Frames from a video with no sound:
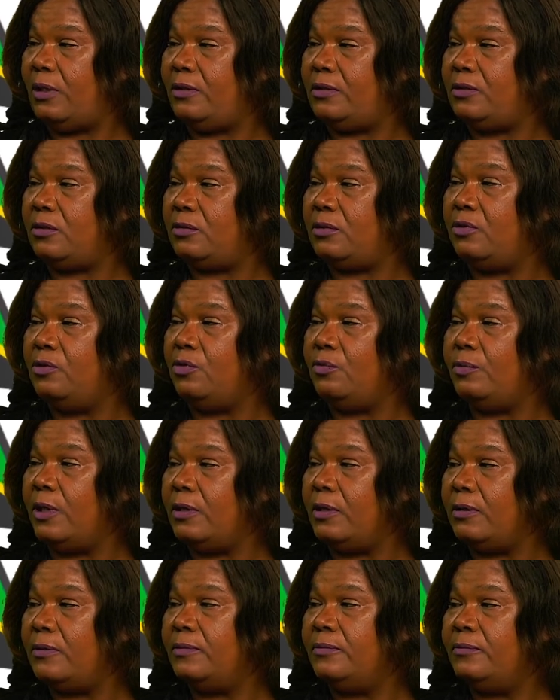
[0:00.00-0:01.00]
went to
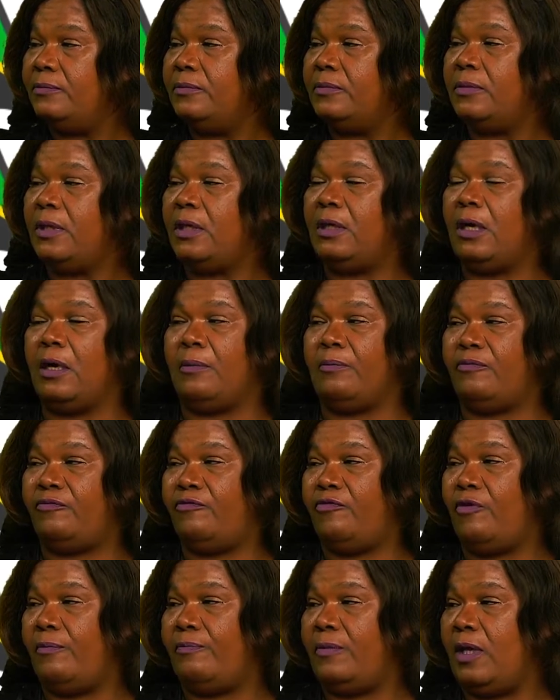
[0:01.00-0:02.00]
Cuba
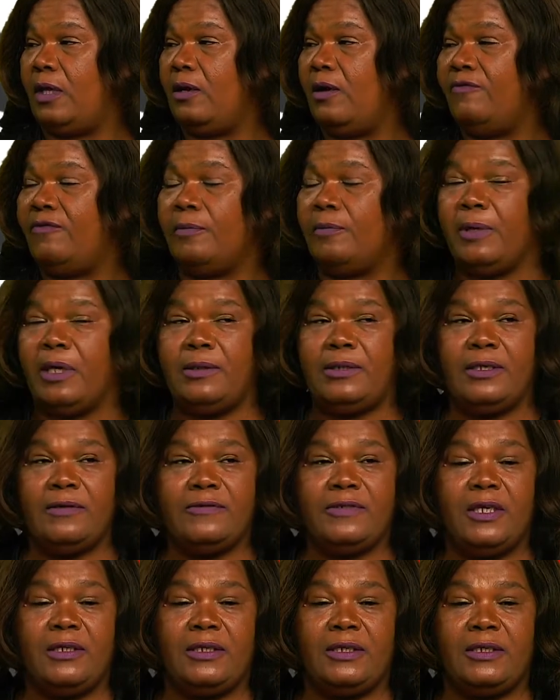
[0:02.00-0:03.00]
from the government
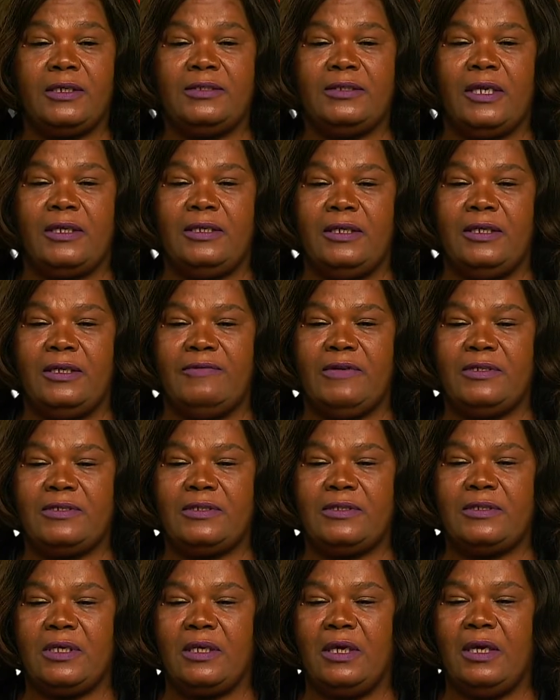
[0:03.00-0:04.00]
of St. Kitts and Nevis.
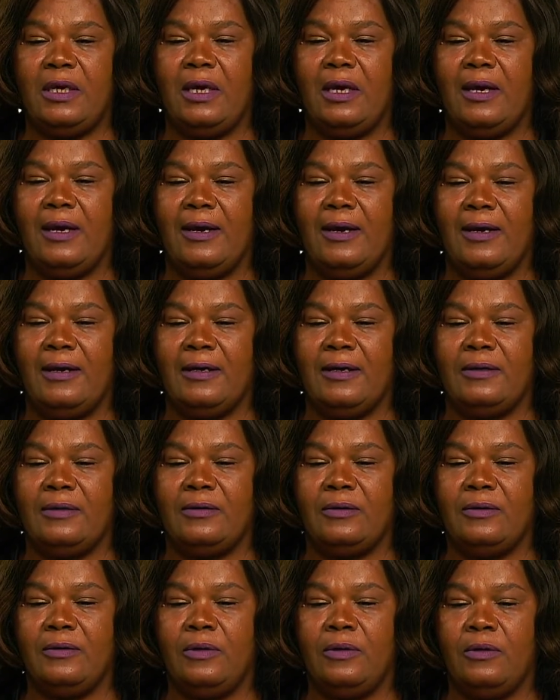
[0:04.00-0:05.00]

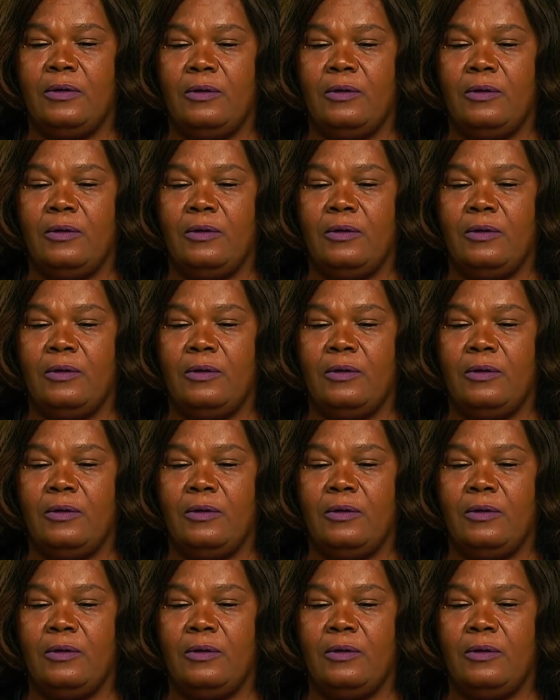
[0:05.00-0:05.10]
And